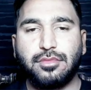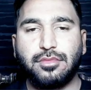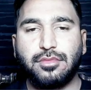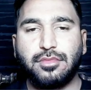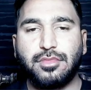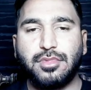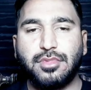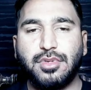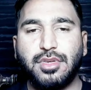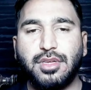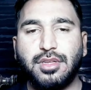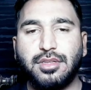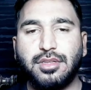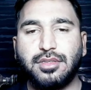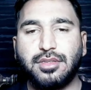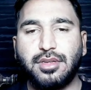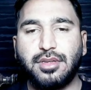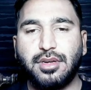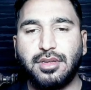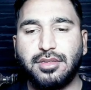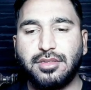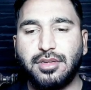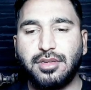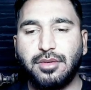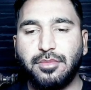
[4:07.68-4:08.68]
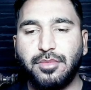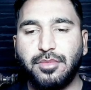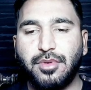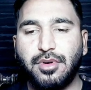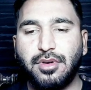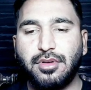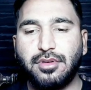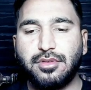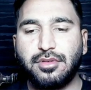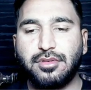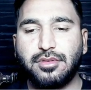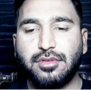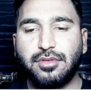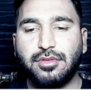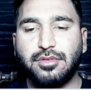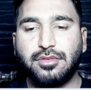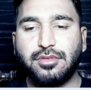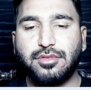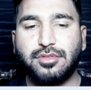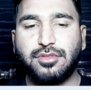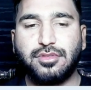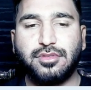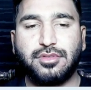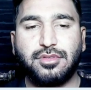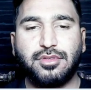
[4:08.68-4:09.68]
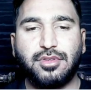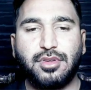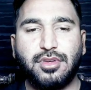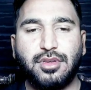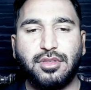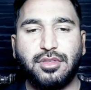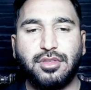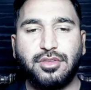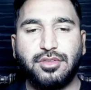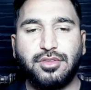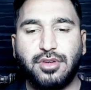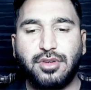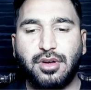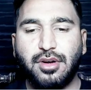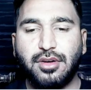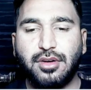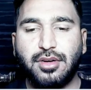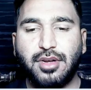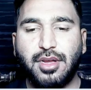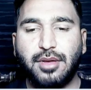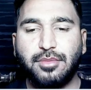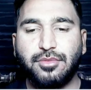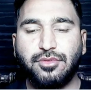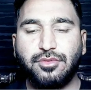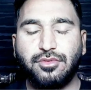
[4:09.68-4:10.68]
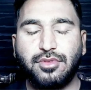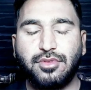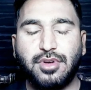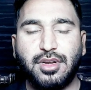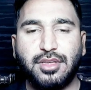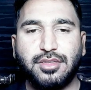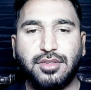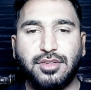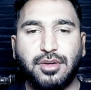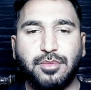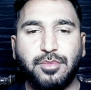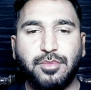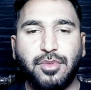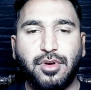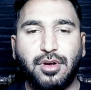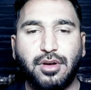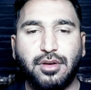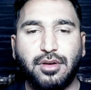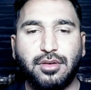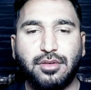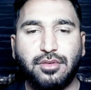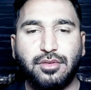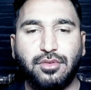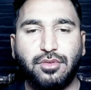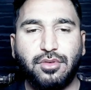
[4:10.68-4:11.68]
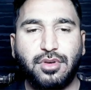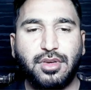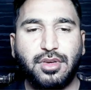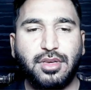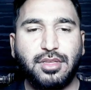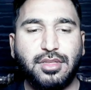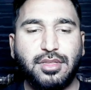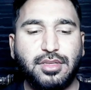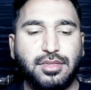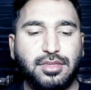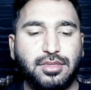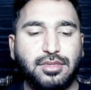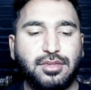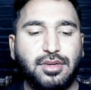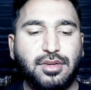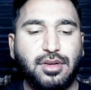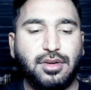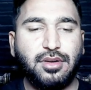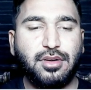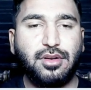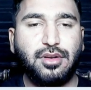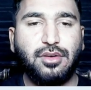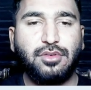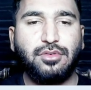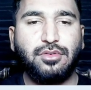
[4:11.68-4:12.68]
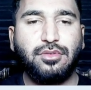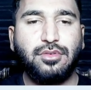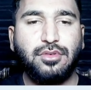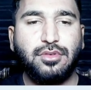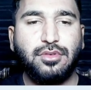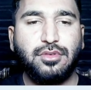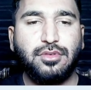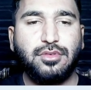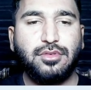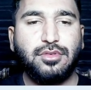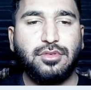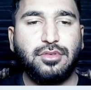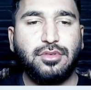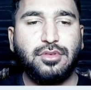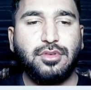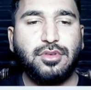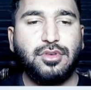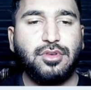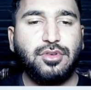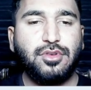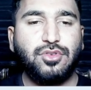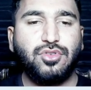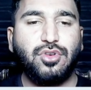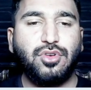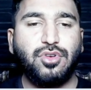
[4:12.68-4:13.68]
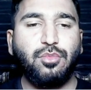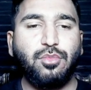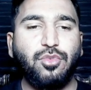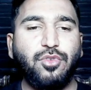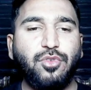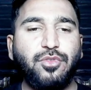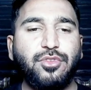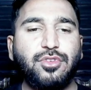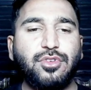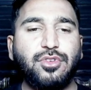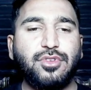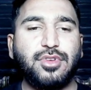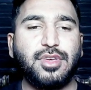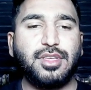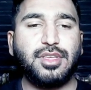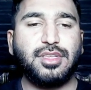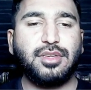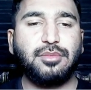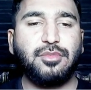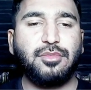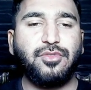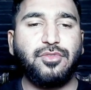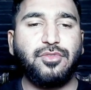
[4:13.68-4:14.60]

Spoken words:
Here is cluster bar. Change the chart type to cluster bar. Okay, this is done now. Now moving on question number